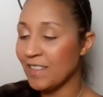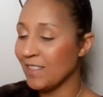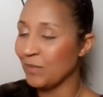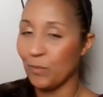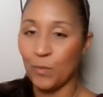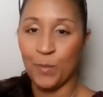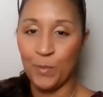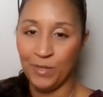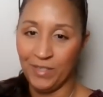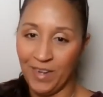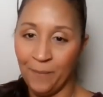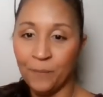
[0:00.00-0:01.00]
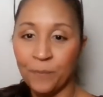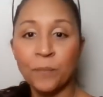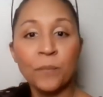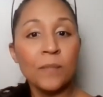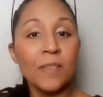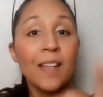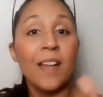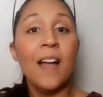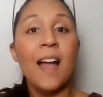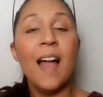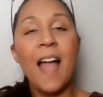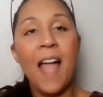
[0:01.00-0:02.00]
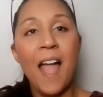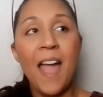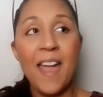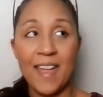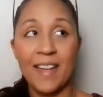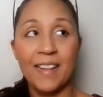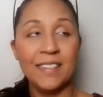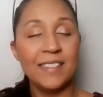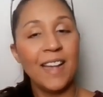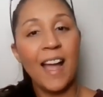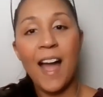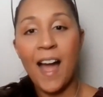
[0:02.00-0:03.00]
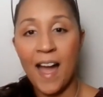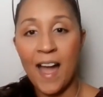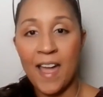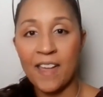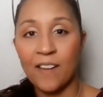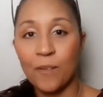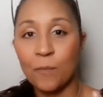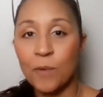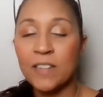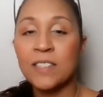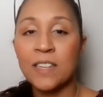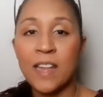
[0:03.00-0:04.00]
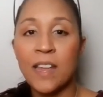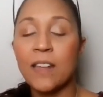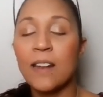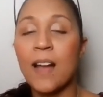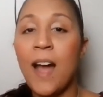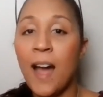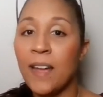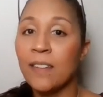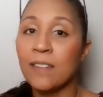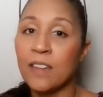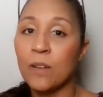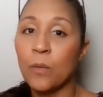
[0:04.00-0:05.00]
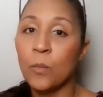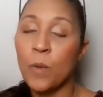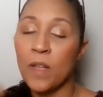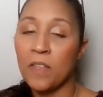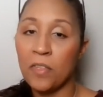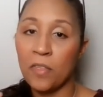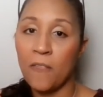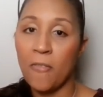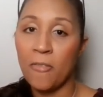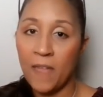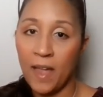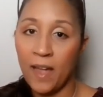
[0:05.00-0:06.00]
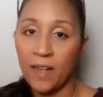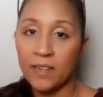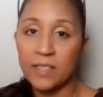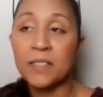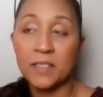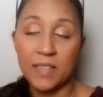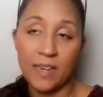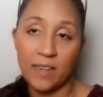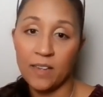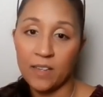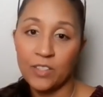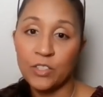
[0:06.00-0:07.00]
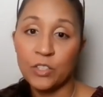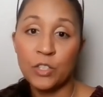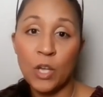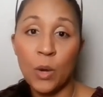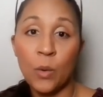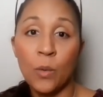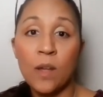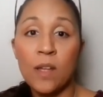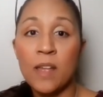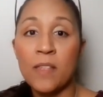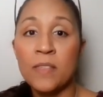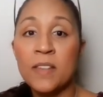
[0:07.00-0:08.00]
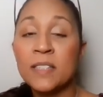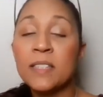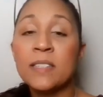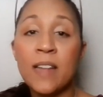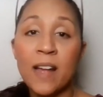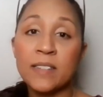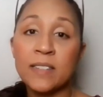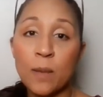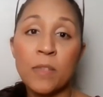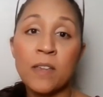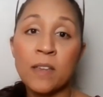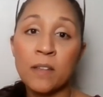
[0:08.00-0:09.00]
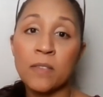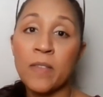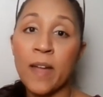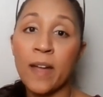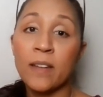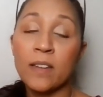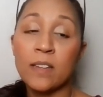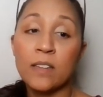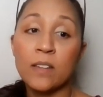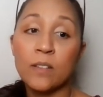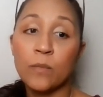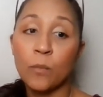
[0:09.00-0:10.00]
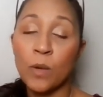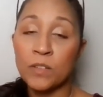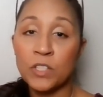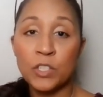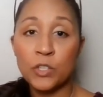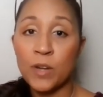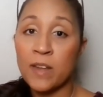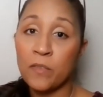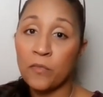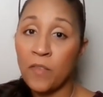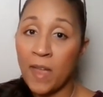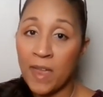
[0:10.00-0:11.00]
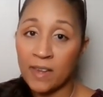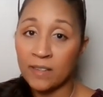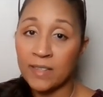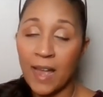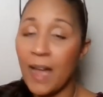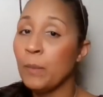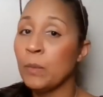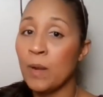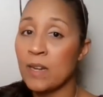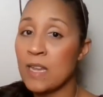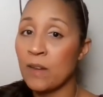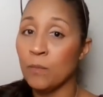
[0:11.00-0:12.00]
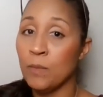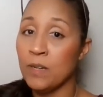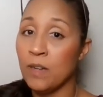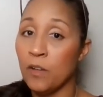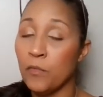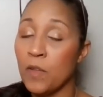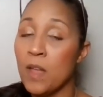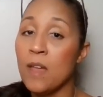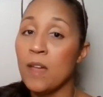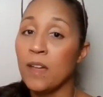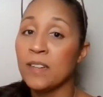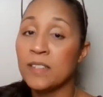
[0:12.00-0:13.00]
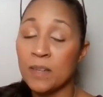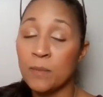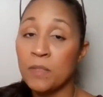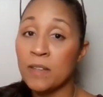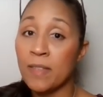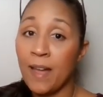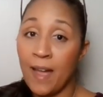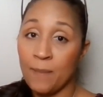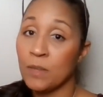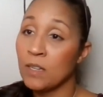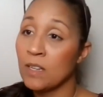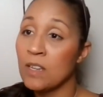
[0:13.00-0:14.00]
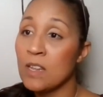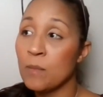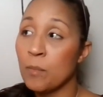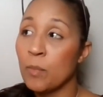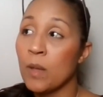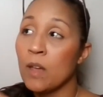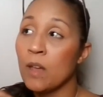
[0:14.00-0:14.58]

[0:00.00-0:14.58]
this one more time. And I resonate highly with that aesthetic. So this is not something that once the trend fades, I would want to get rid of. It's something that I'm going to keep